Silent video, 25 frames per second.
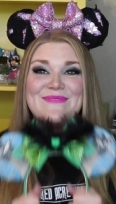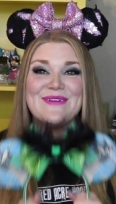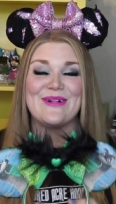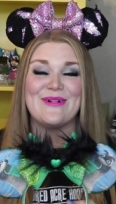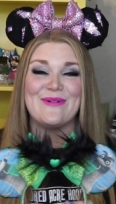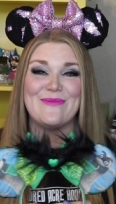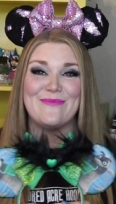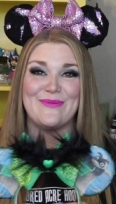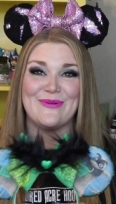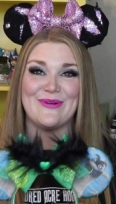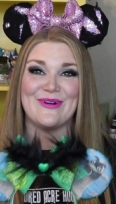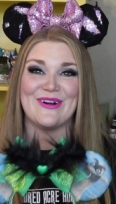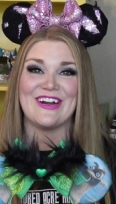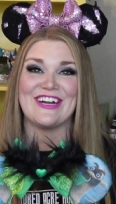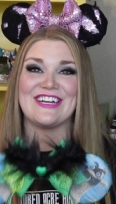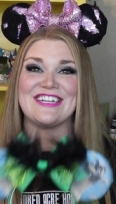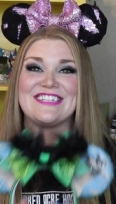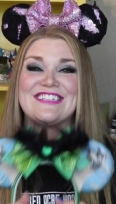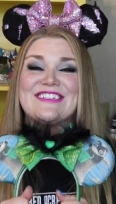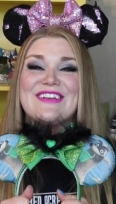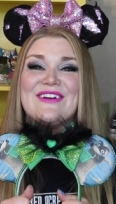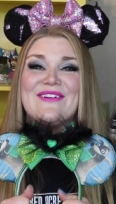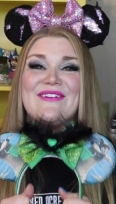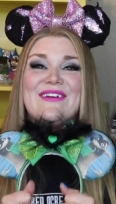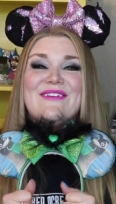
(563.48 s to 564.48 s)
billboard.
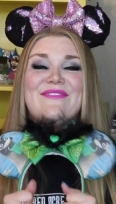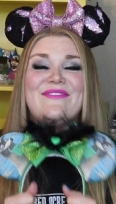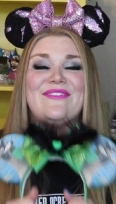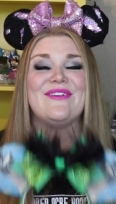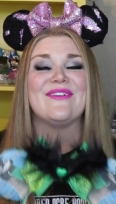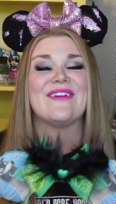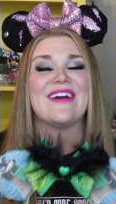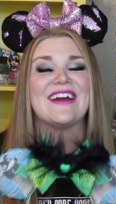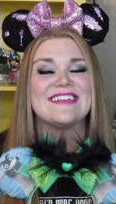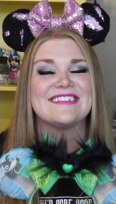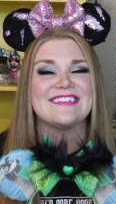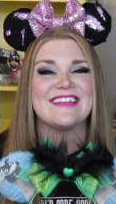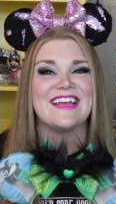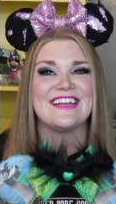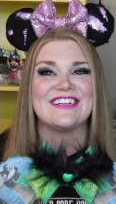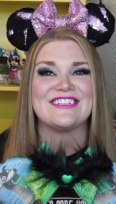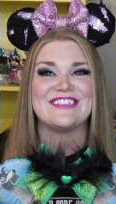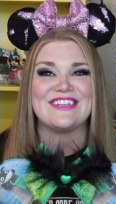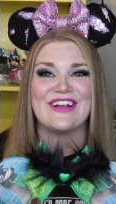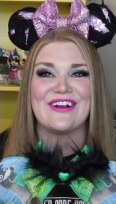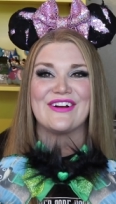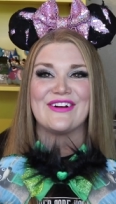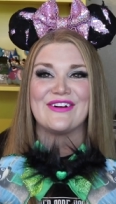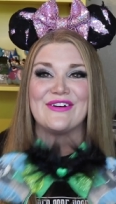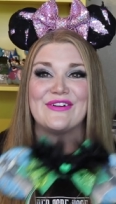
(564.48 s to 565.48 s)
So if you guys like
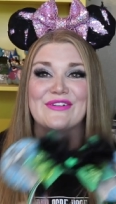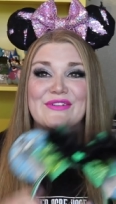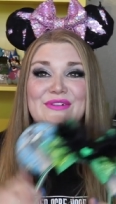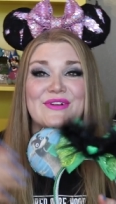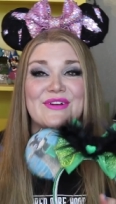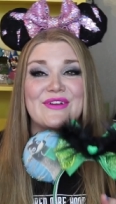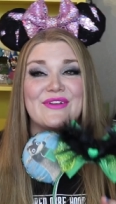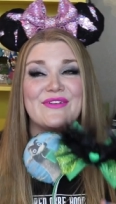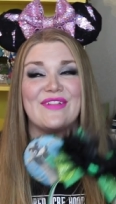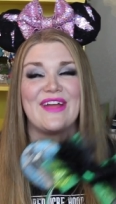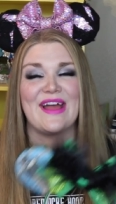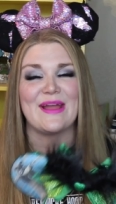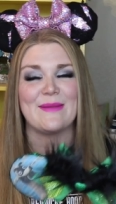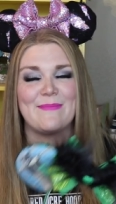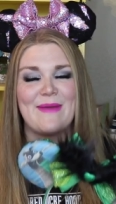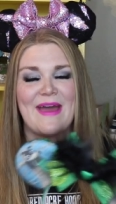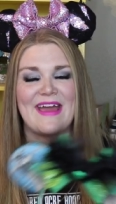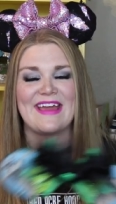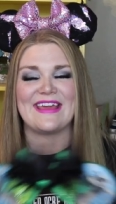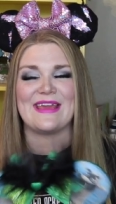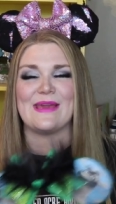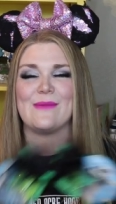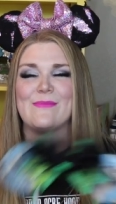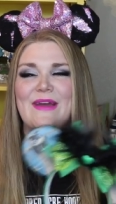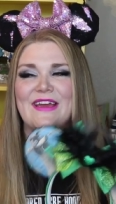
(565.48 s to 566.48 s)
Gerald, or you like
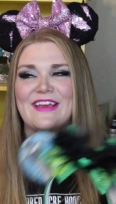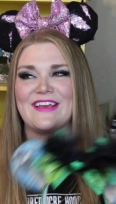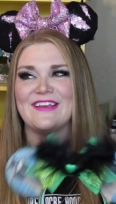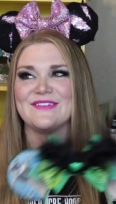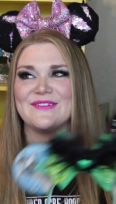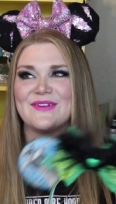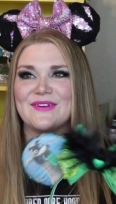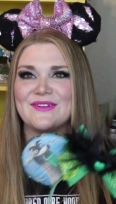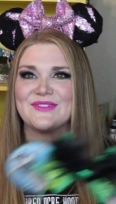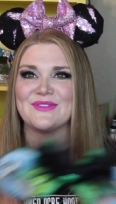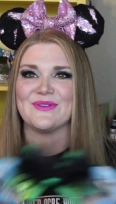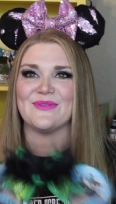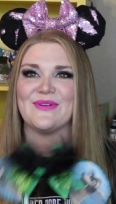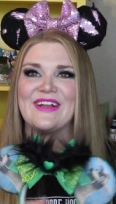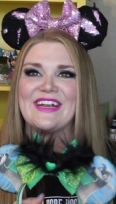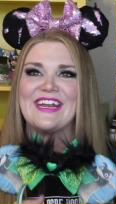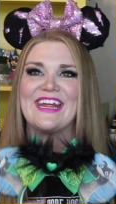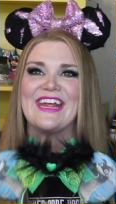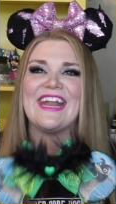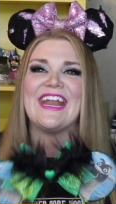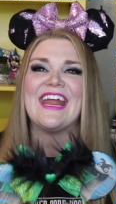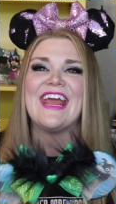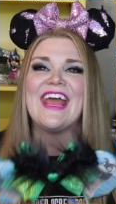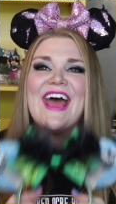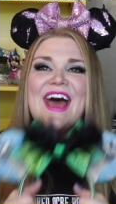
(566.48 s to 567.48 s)
Becky, Becky's also in
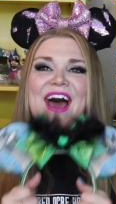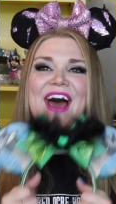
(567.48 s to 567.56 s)
it.